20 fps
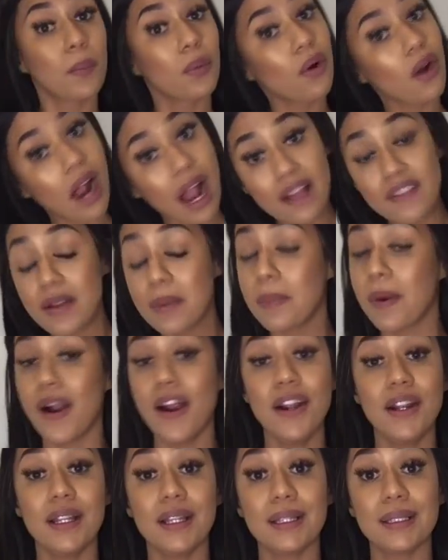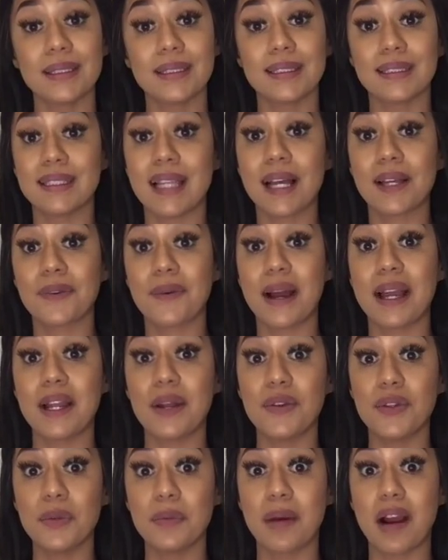private parties. Exactly why I
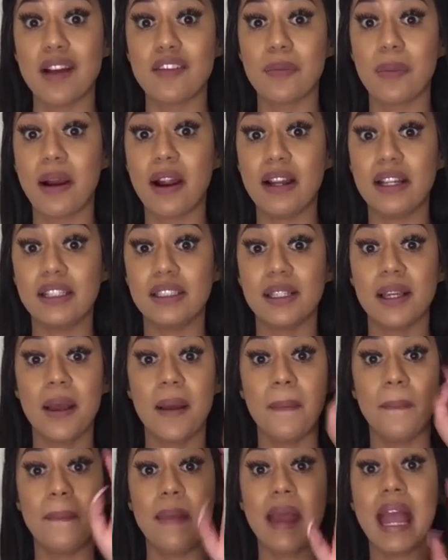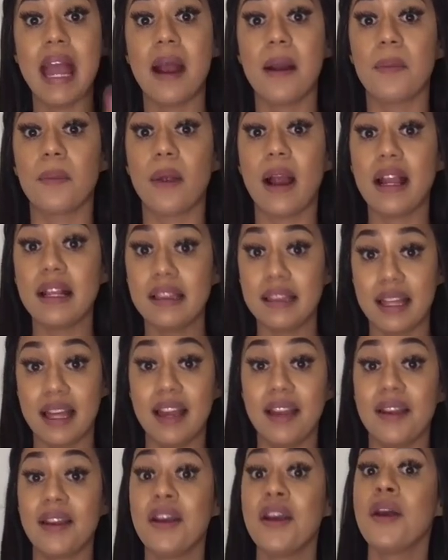don't do private parties. Bam,
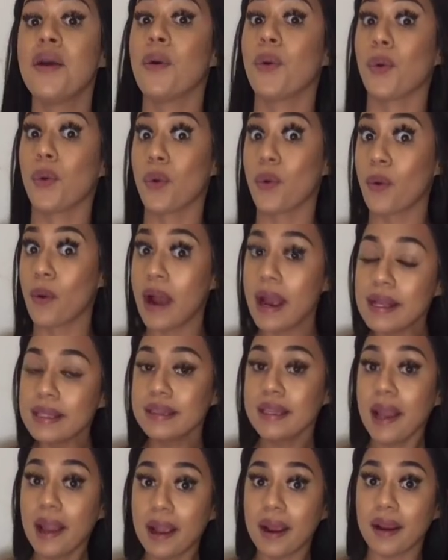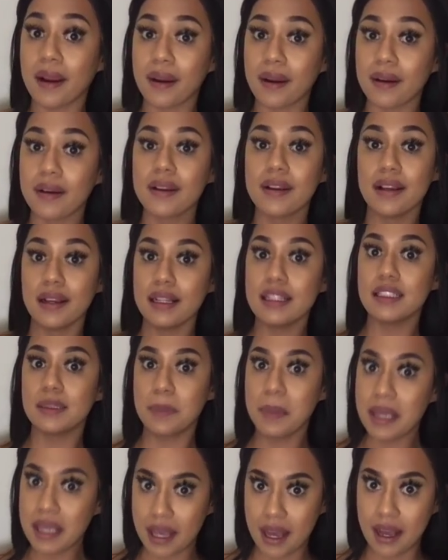right there. Is
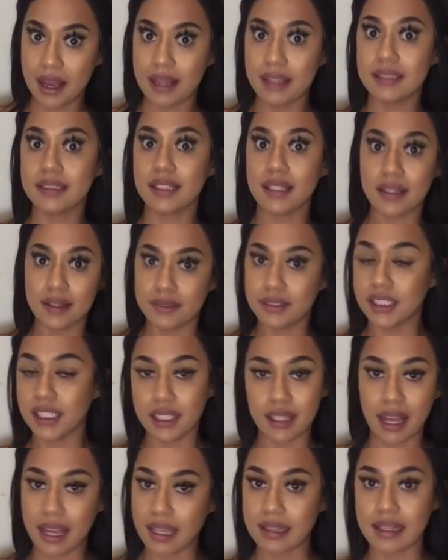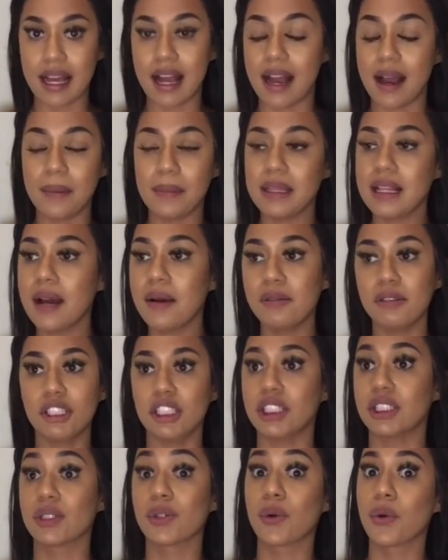because of shit like that. I mean, that was
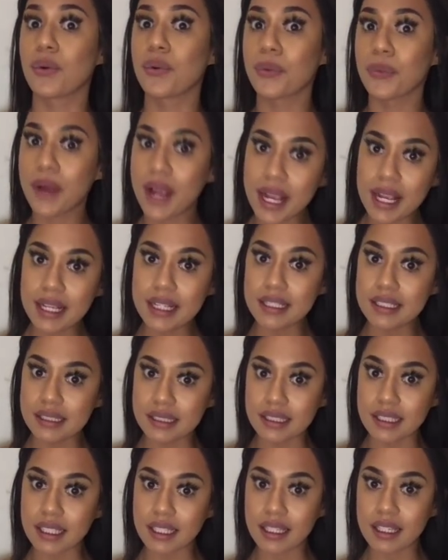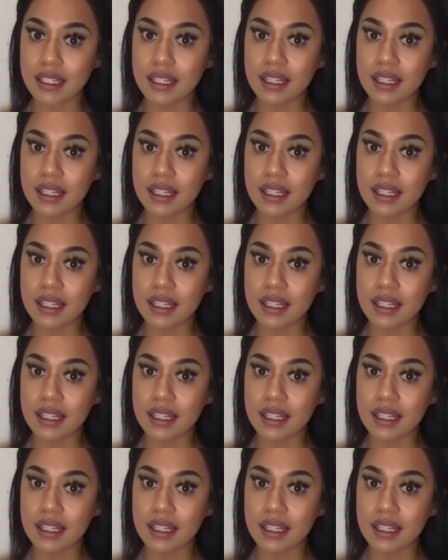just crazy.